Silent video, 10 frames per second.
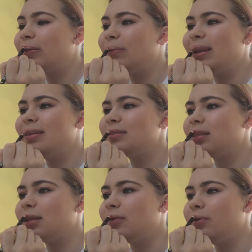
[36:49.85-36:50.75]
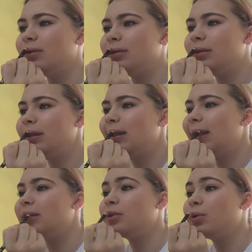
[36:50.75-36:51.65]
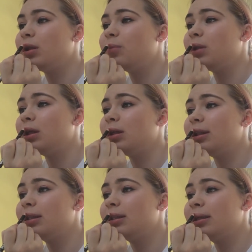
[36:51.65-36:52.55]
minutes, I think it was, 10 to 20 minutes.